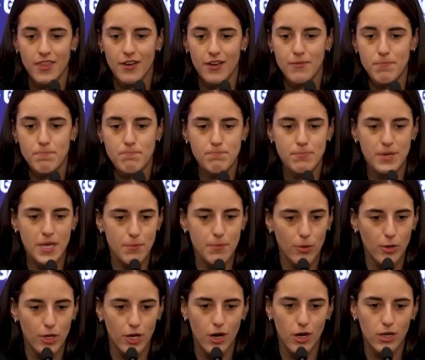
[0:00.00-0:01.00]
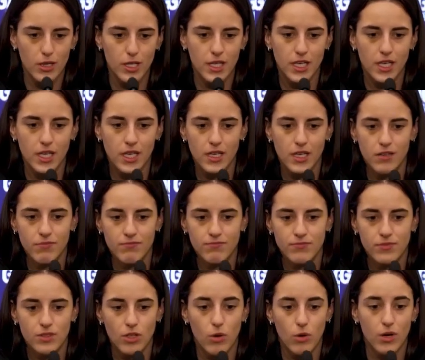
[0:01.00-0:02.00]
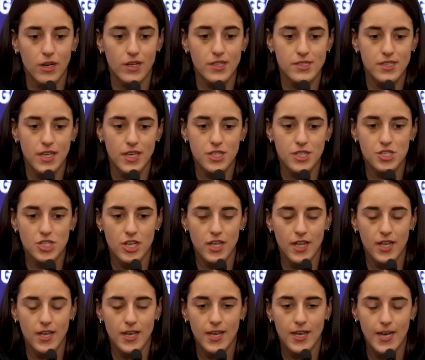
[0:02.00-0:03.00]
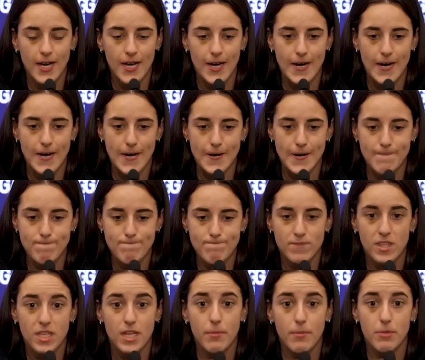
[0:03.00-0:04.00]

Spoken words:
the people in our league, the organization, the